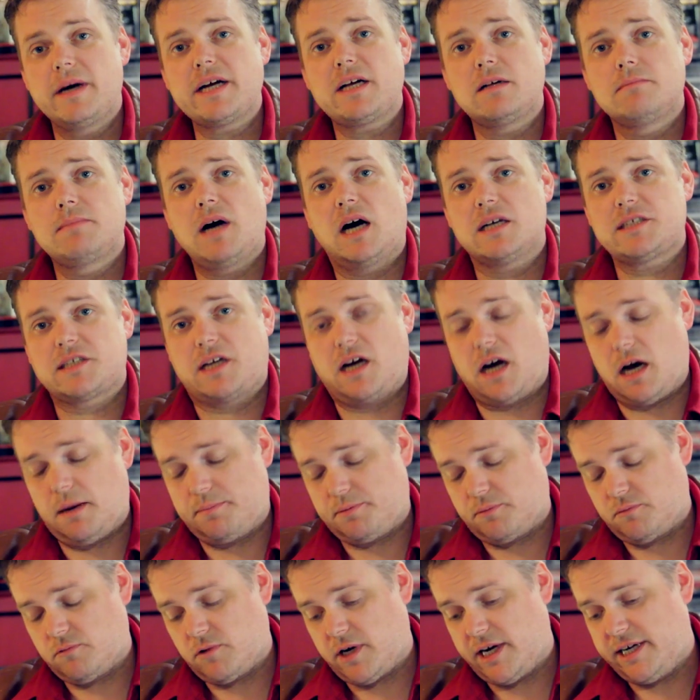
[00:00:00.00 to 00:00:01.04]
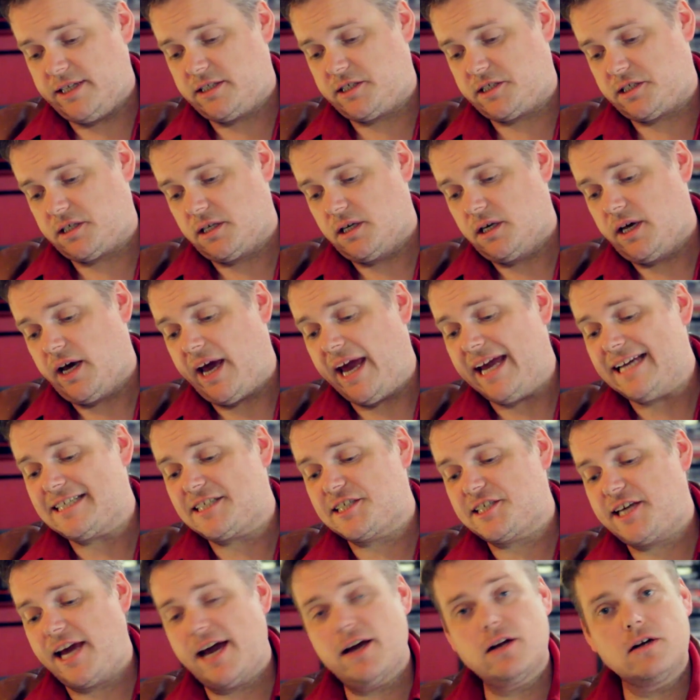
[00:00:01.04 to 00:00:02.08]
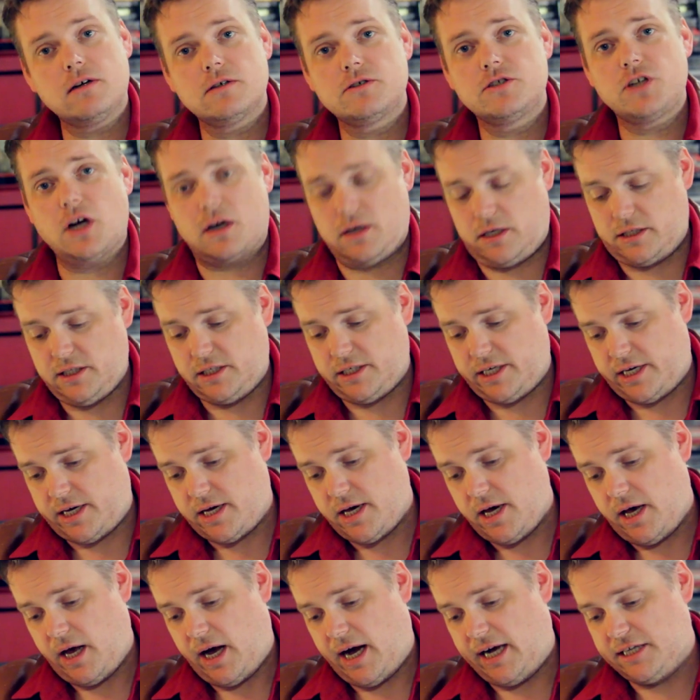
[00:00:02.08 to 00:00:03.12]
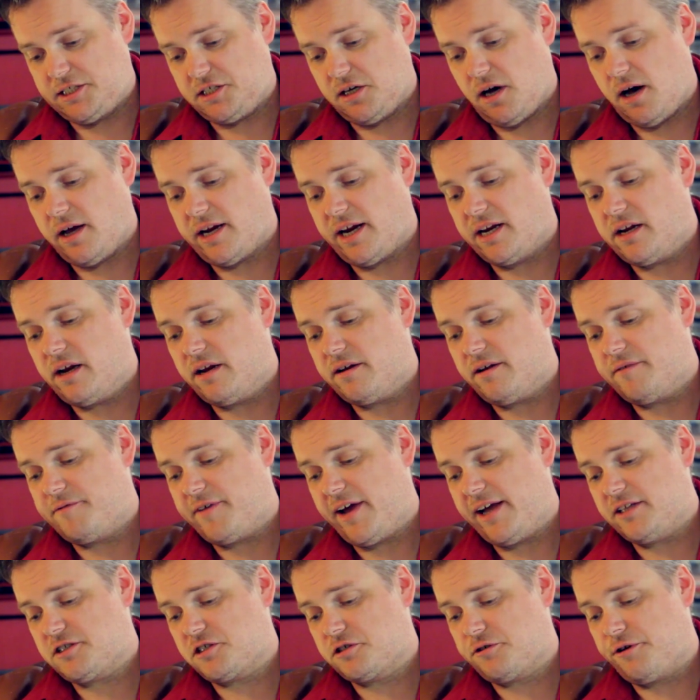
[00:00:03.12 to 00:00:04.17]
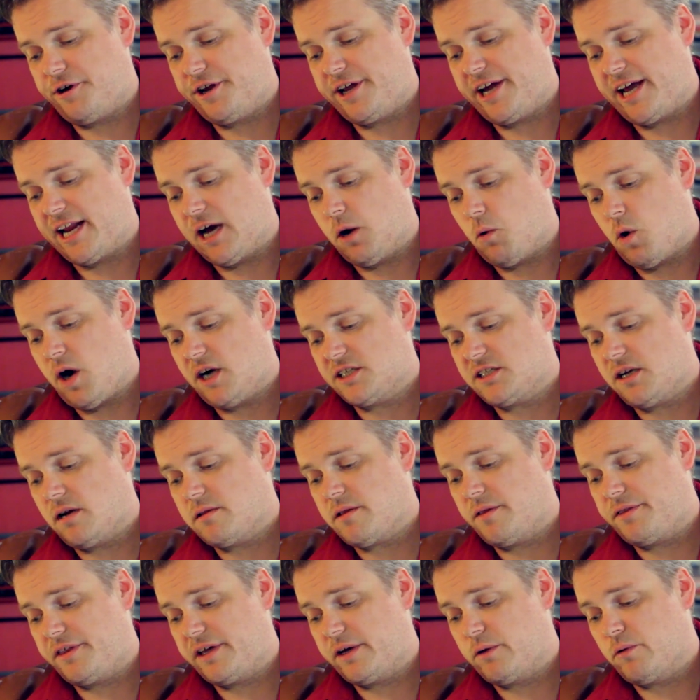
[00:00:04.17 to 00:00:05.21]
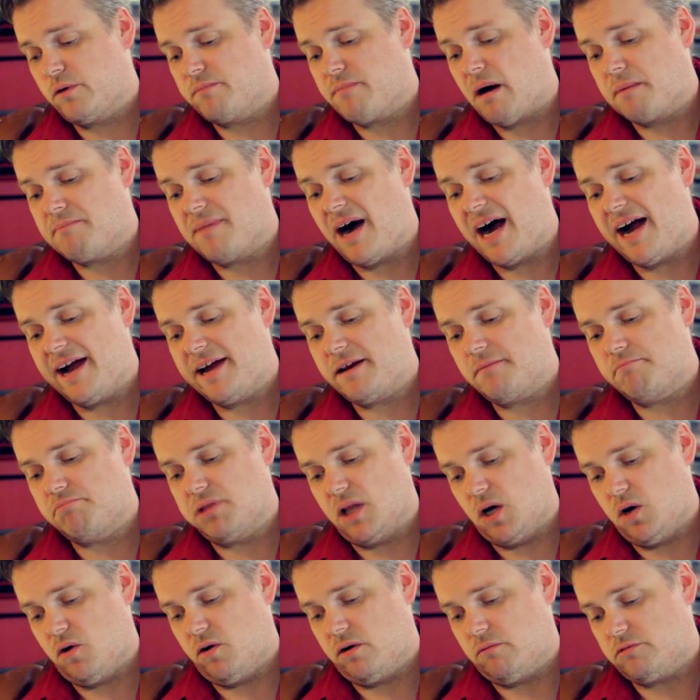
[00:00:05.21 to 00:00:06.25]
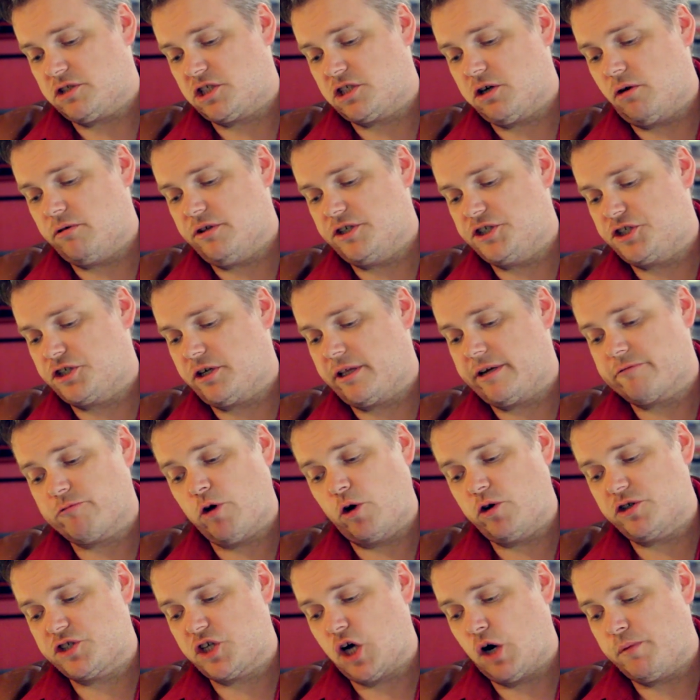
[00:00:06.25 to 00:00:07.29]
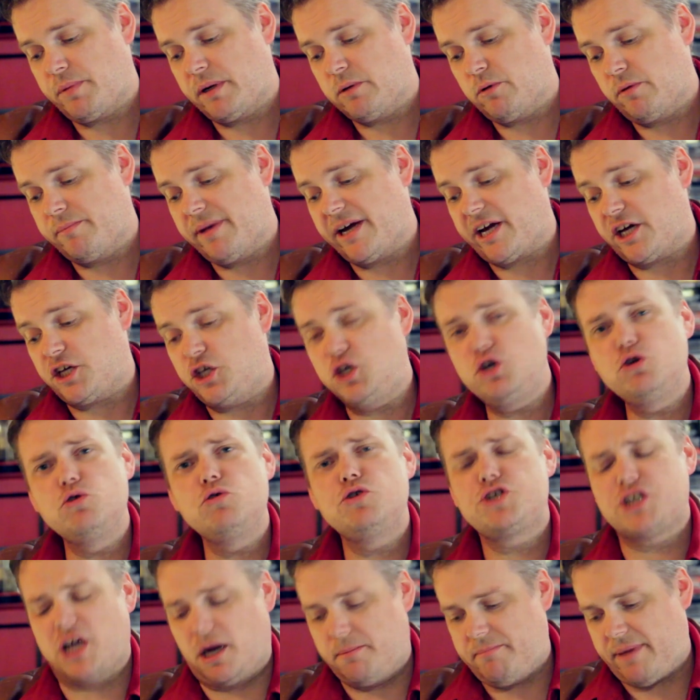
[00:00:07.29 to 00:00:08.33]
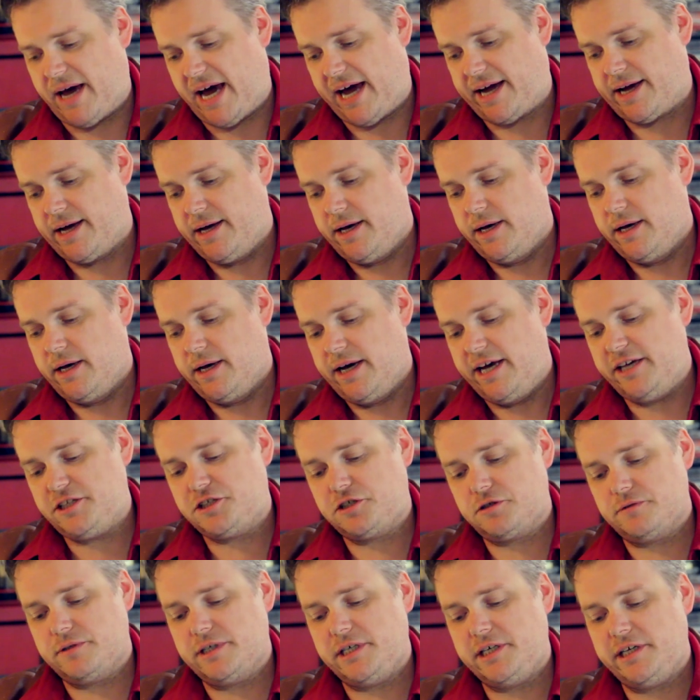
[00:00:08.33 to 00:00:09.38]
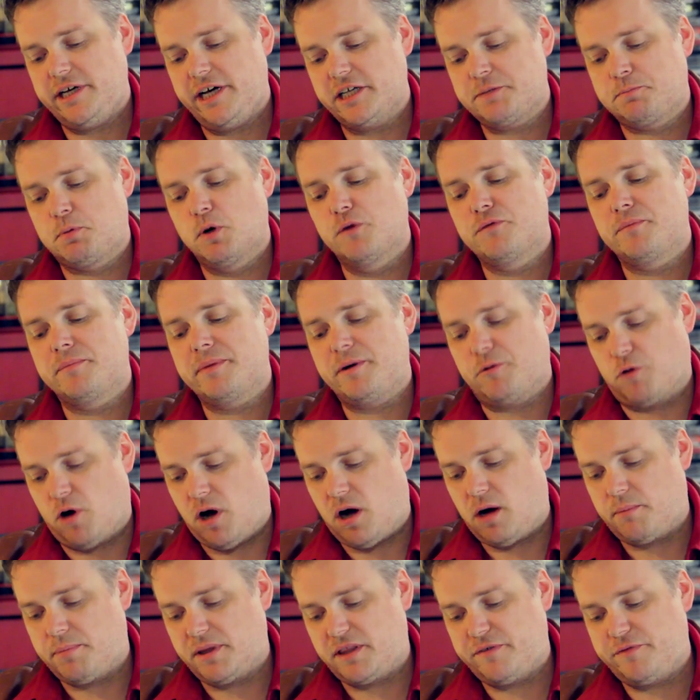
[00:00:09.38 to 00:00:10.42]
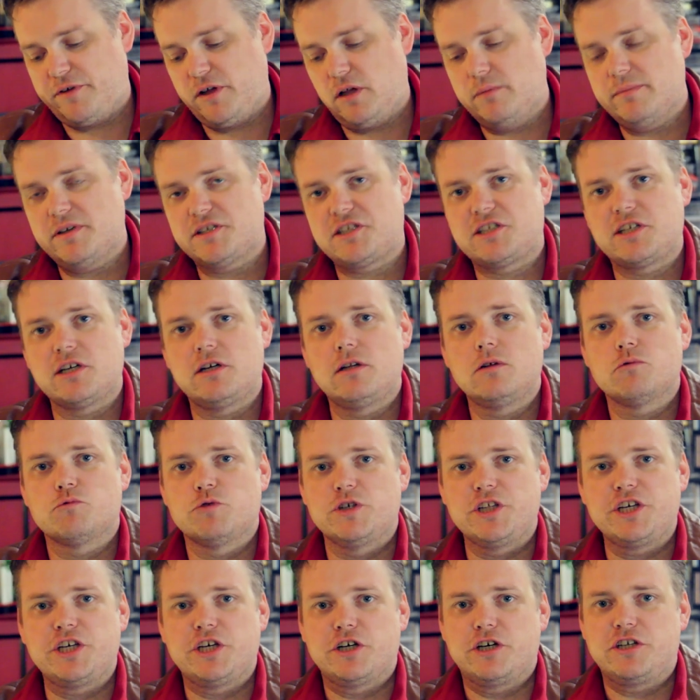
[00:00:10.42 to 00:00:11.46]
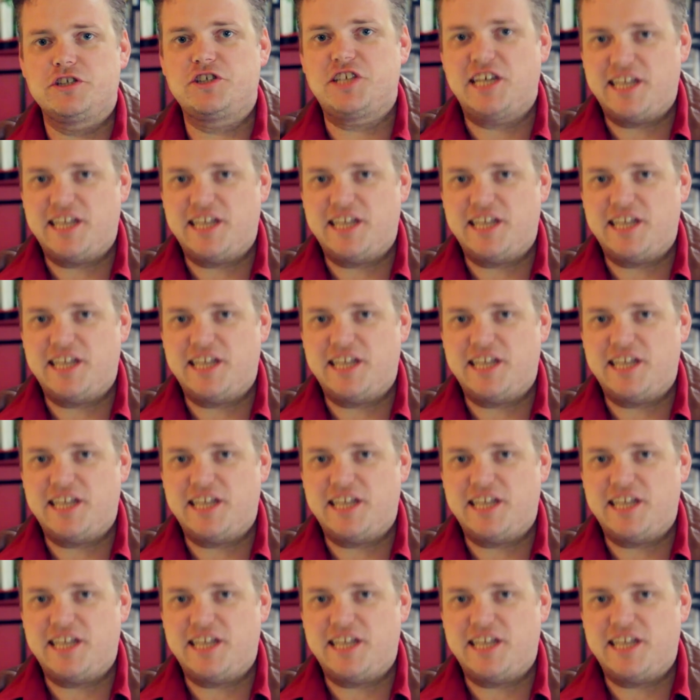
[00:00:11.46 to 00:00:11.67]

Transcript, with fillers: Michael Moskop writes, A Scanner Darkly. I saw it in an advanced screening and I walked out of the theater with my mind blown. Was totally sure that rotoscoping would make a huge comeback. History has proven me wrong, but the film is still really good.